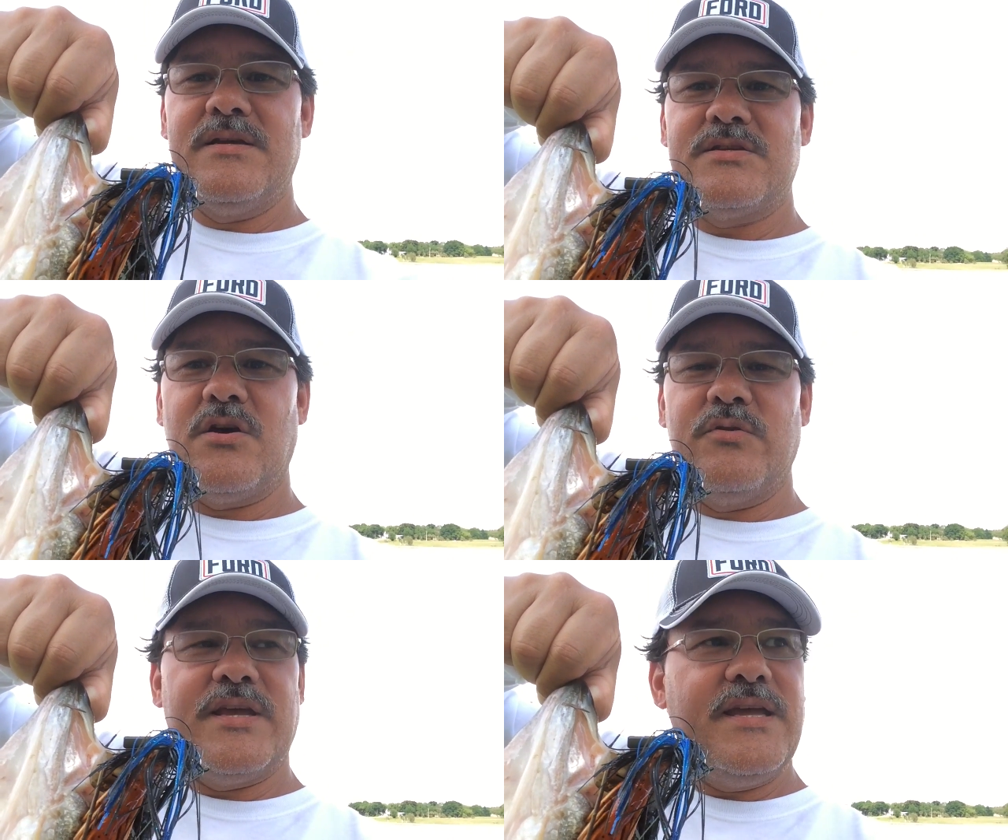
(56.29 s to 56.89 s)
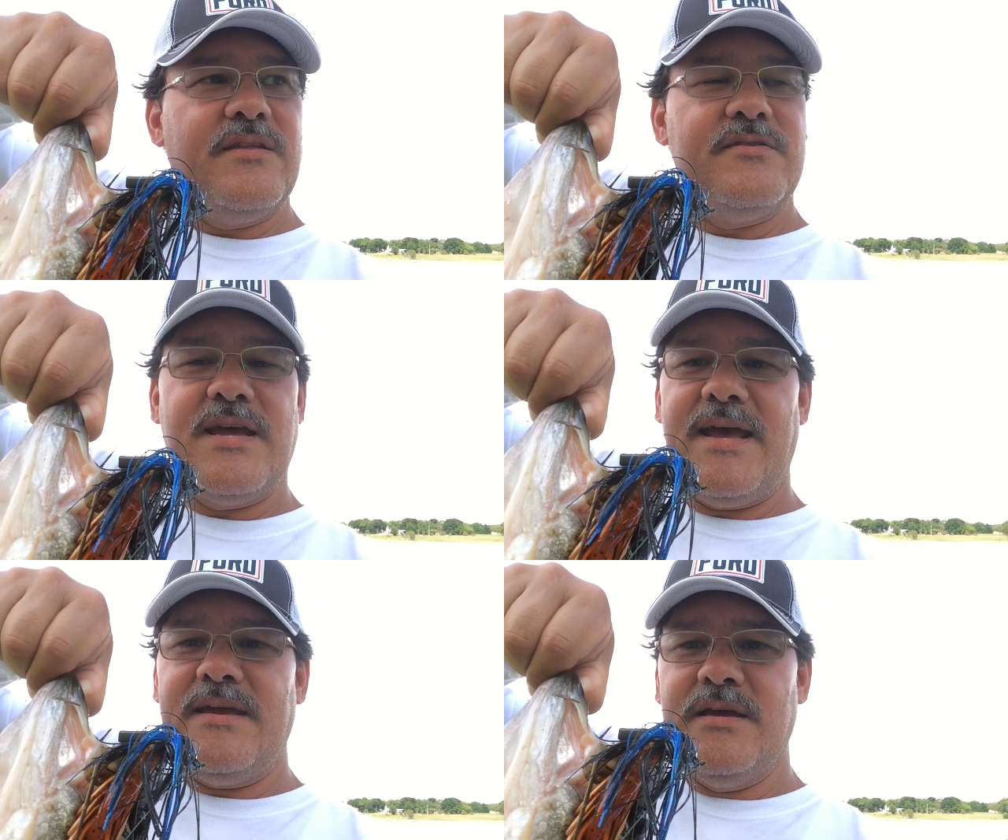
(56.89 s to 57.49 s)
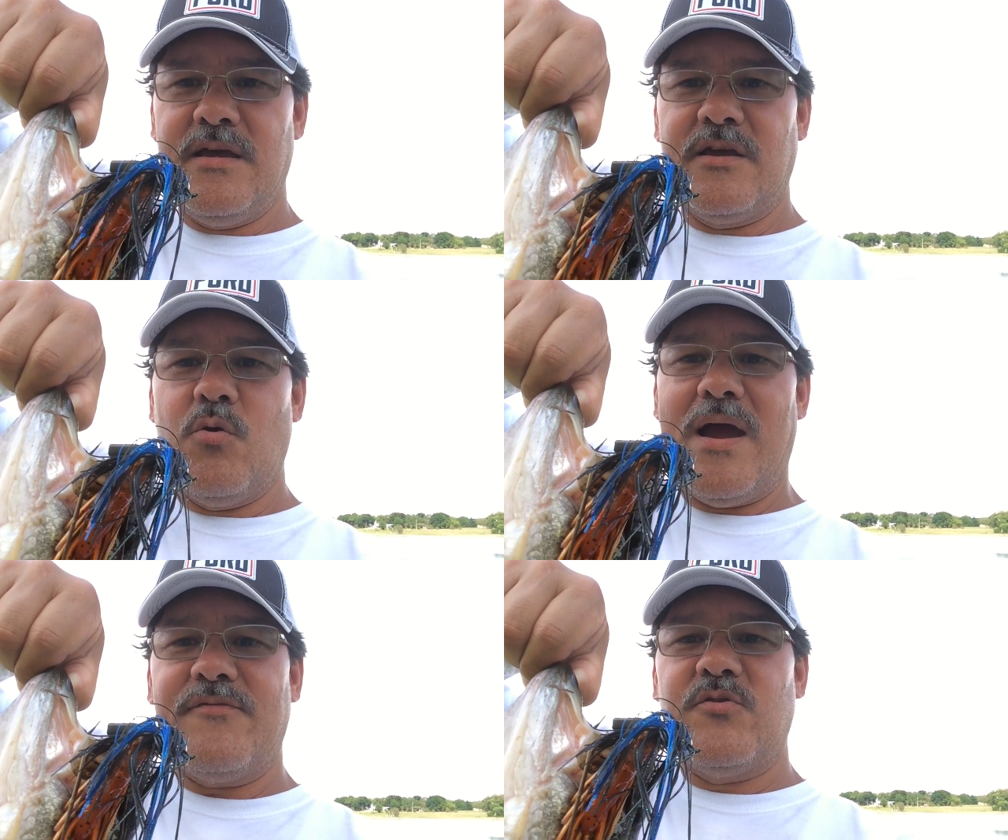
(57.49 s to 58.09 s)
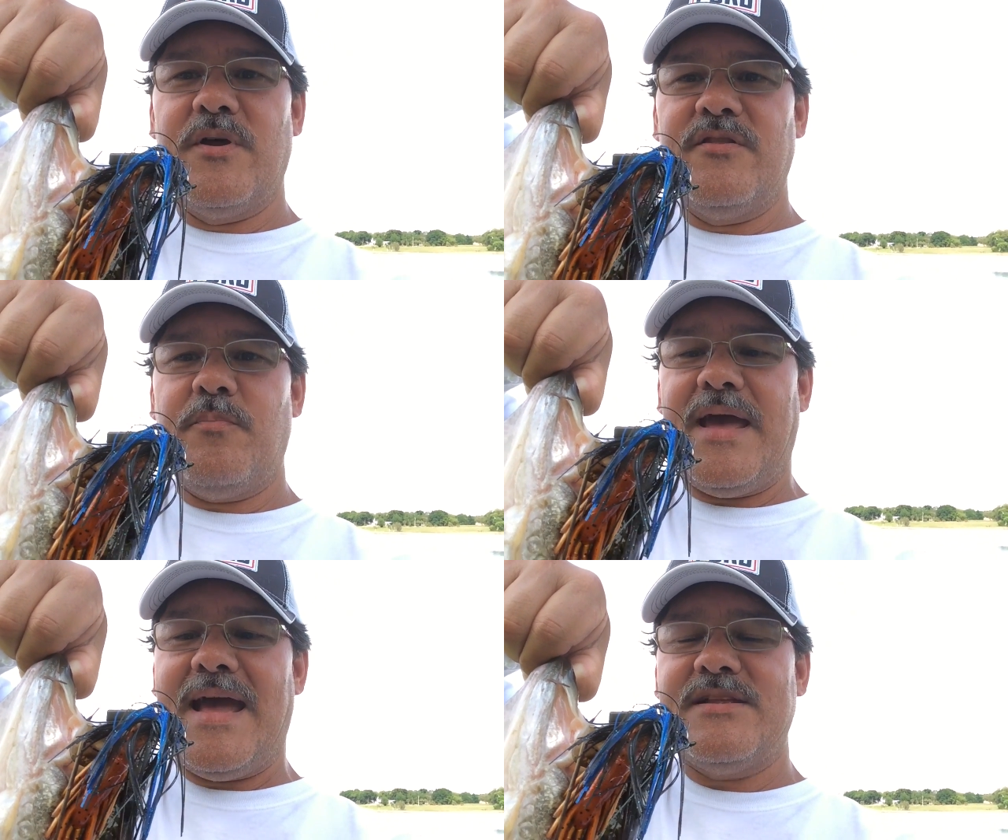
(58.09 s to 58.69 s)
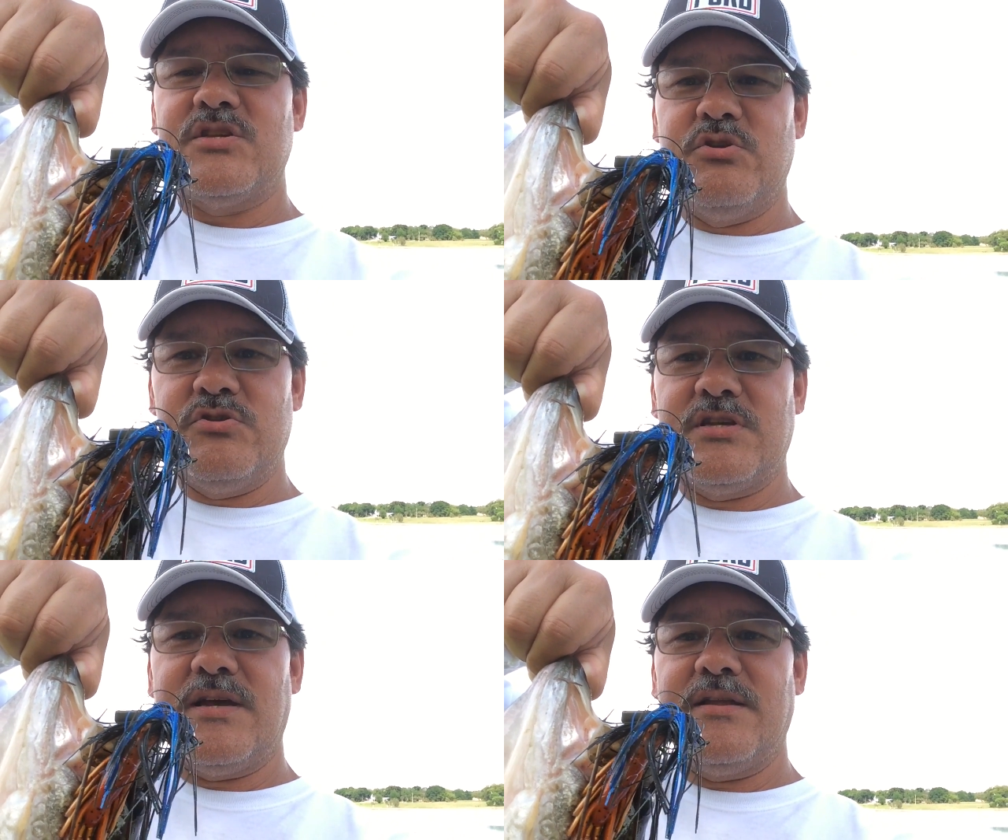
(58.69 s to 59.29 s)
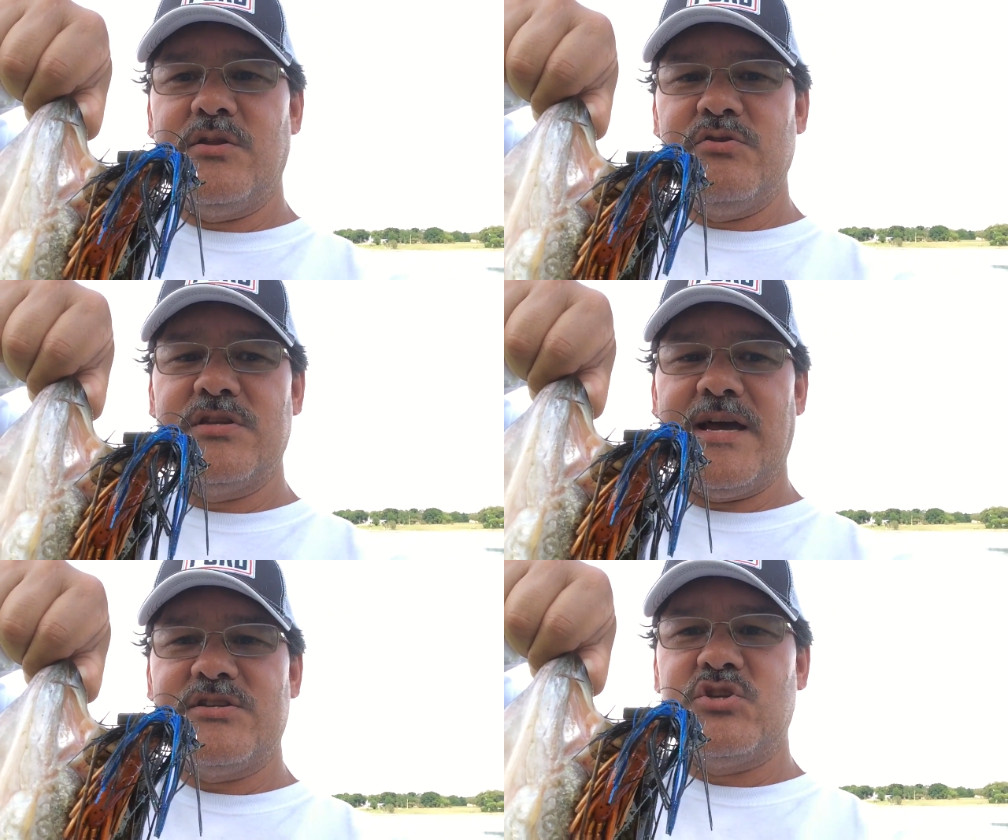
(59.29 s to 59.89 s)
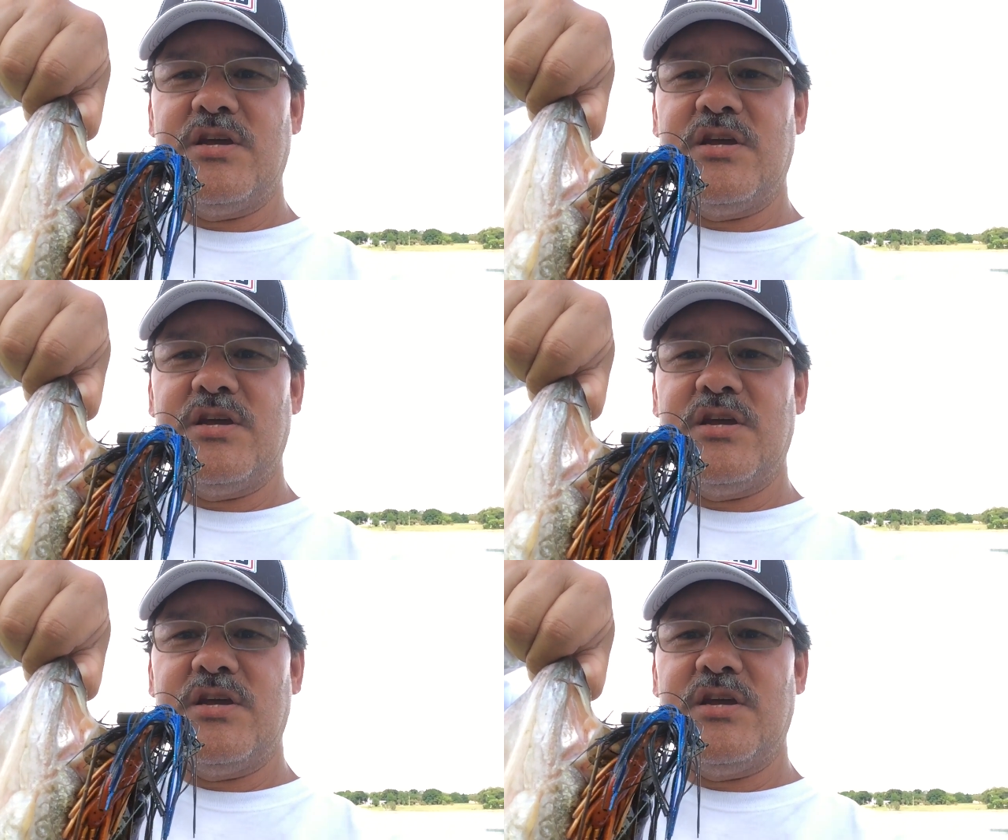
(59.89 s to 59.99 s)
So in the heat of the day, go after them under the pads and use a nice